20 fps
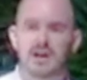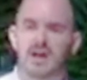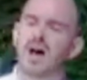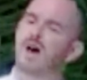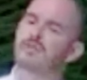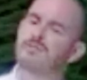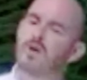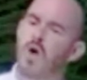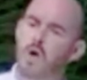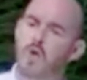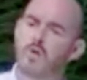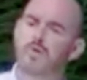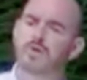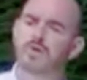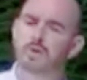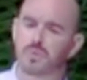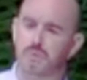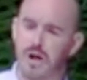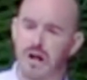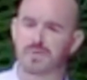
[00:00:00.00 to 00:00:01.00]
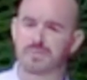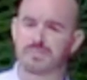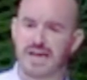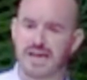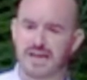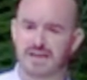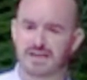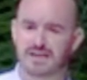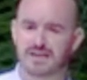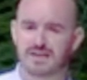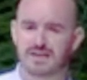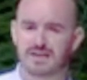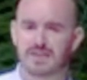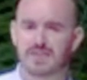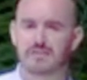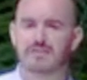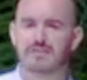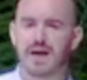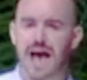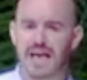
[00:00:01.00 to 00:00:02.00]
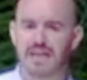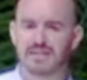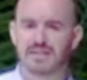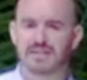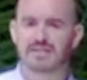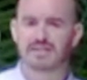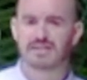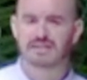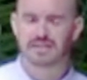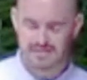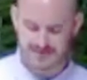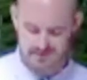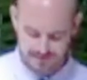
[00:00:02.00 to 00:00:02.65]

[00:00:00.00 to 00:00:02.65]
of overwhelming violence.